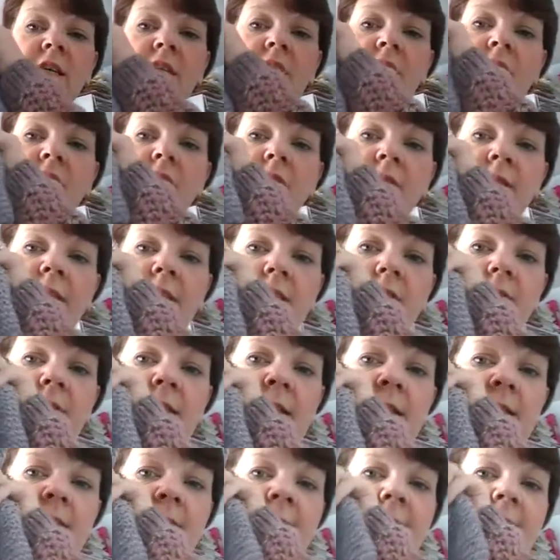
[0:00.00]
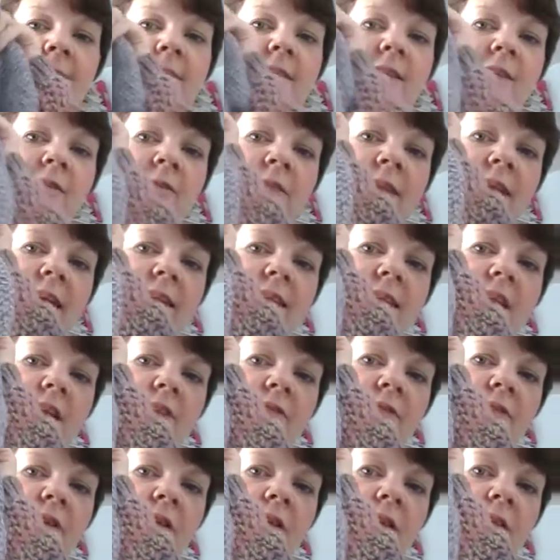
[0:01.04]
So that's really good. So that's how
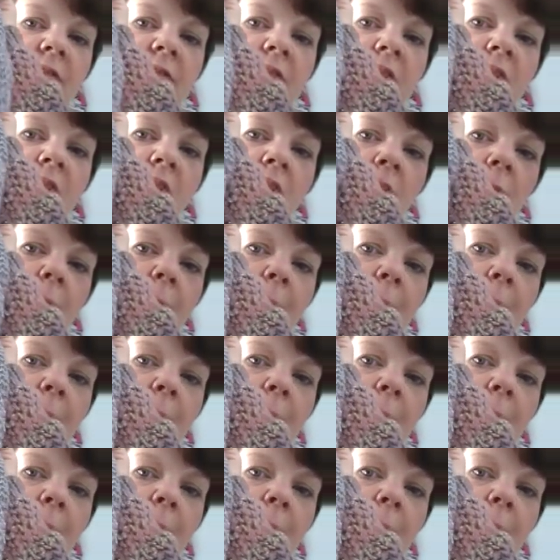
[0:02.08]
far I've got